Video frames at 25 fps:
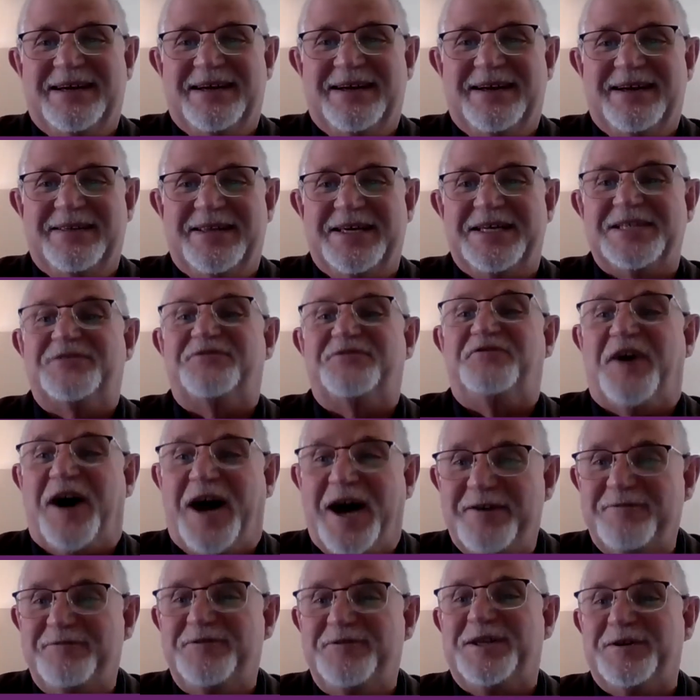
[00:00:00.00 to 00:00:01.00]
There's
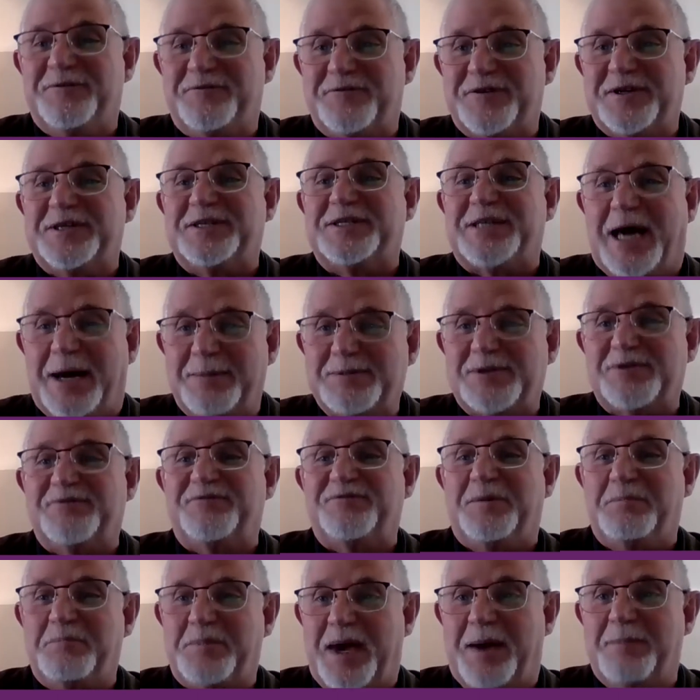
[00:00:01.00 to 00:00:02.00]
5 different types of
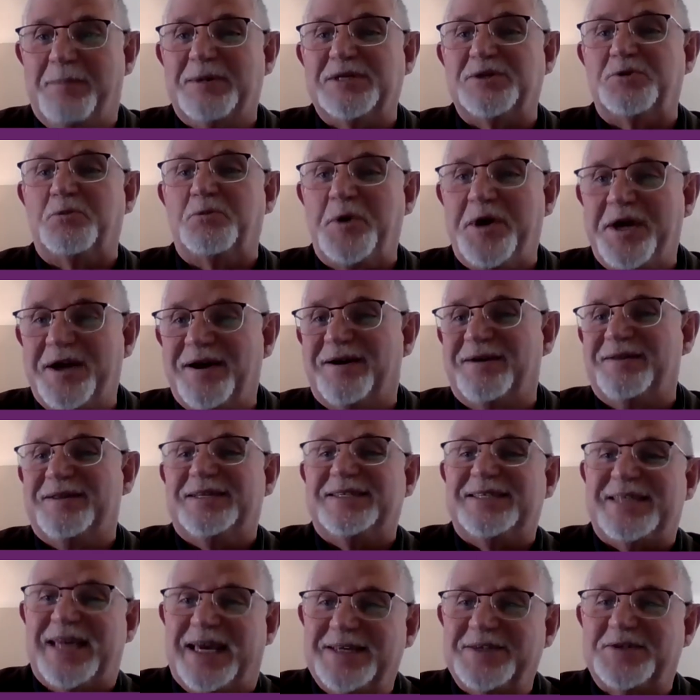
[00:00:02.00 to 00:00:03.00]
impairments. We are the
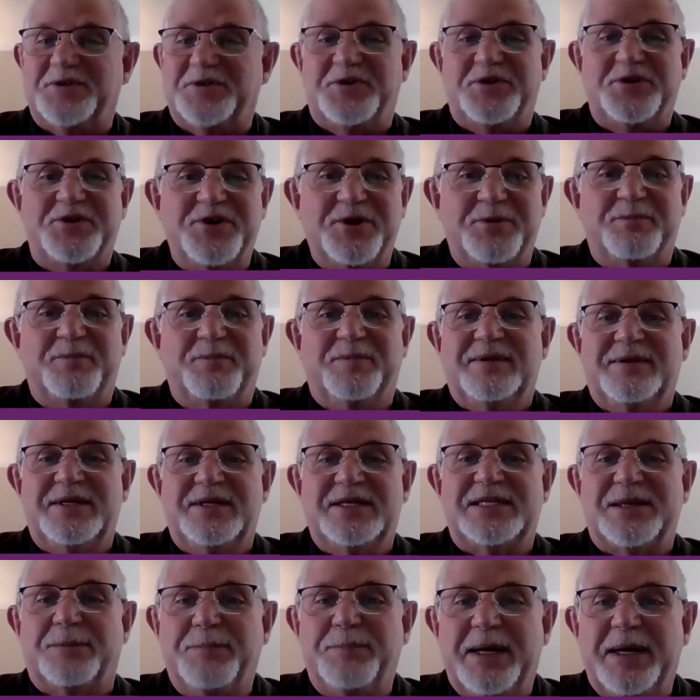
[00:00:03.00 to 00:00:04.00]
sensory group.
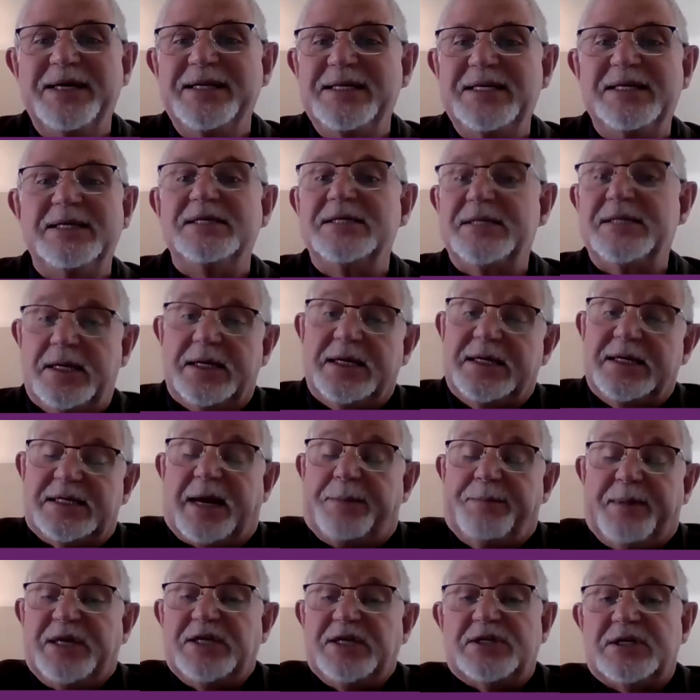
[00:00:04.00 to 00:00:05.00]
Disability is, as I
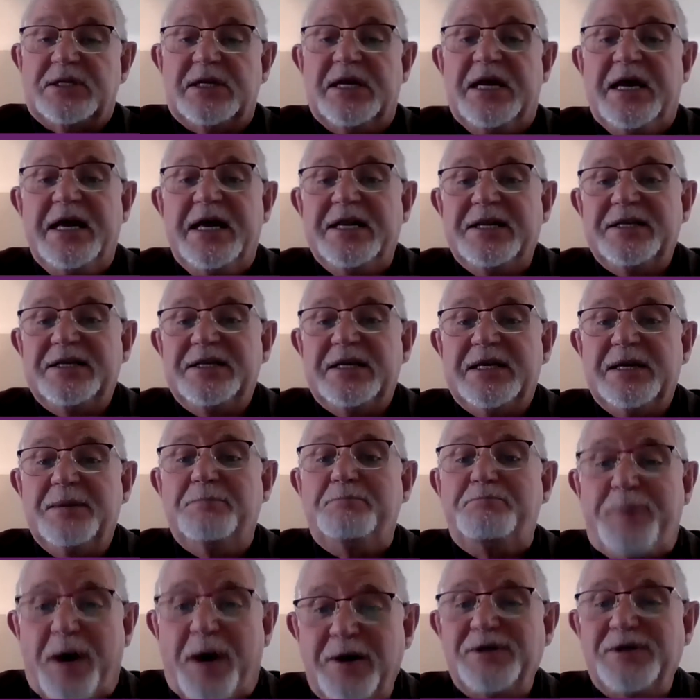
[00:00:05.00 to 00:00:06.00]
mentioned,
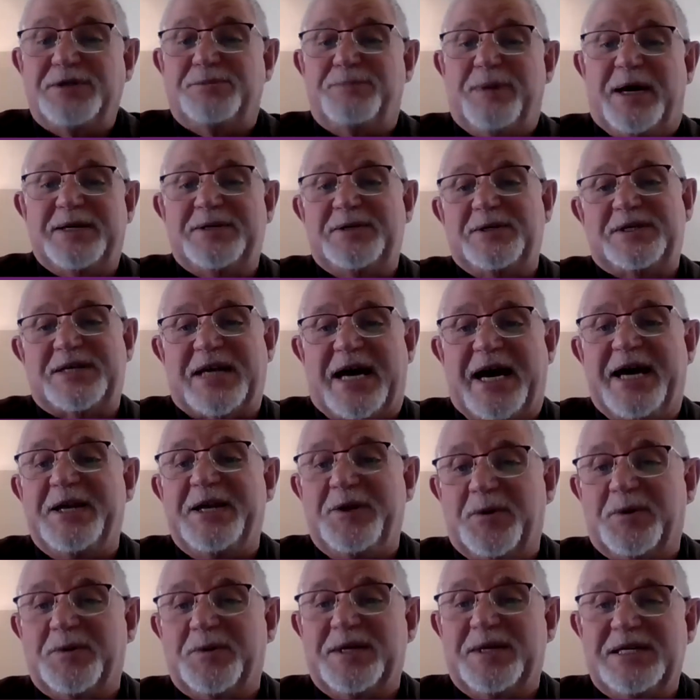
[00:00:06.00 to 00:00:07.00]
imposed by
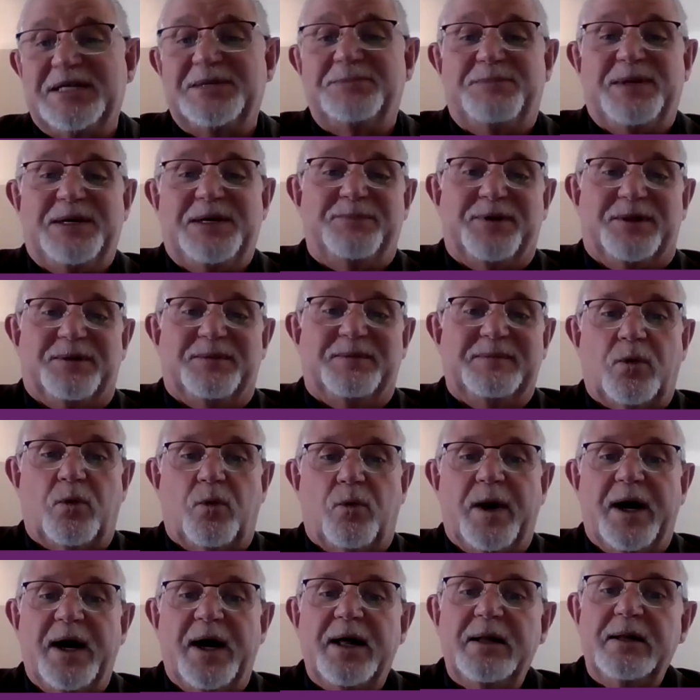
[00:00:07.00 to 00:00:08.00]
society on these people.
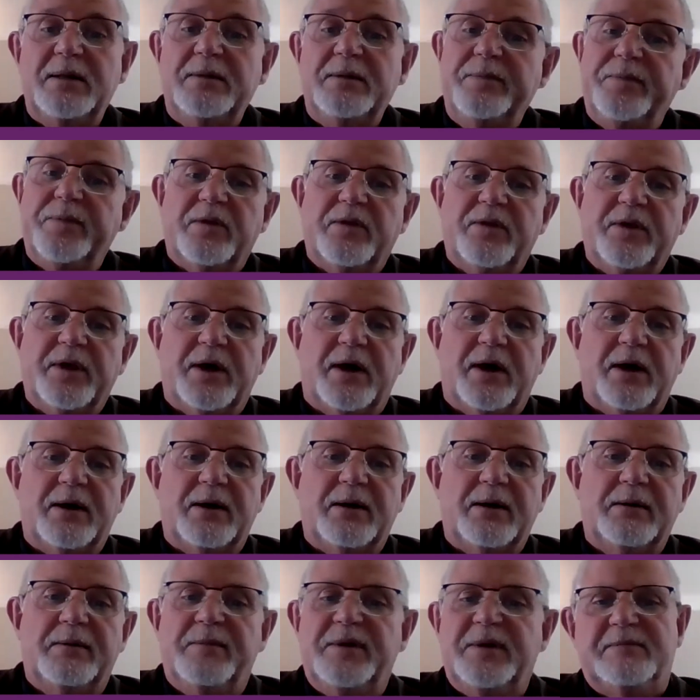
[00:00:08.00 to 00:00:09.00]
While there
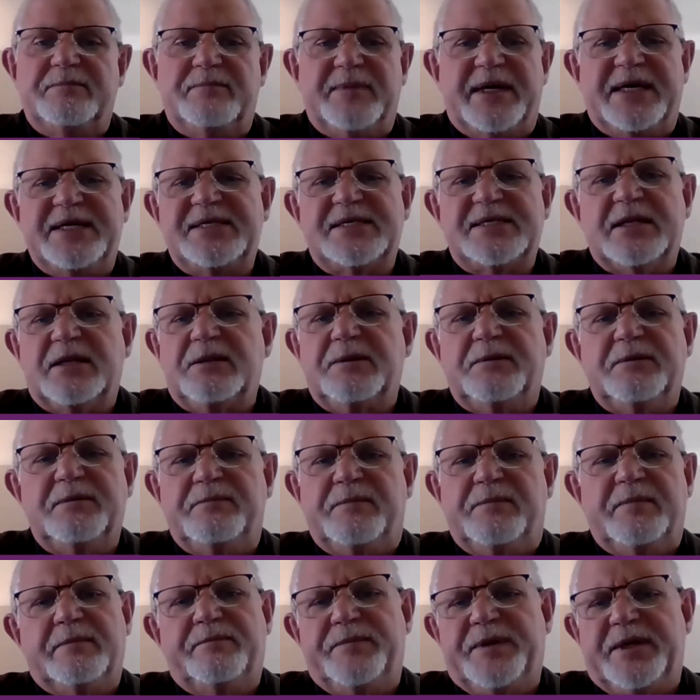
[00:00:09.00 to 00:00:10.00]
may still
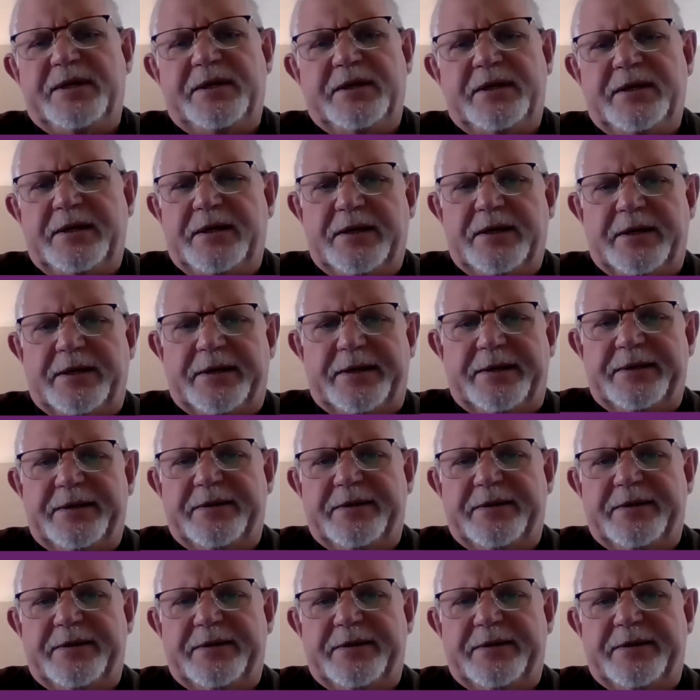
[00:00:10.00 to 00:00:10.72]
be a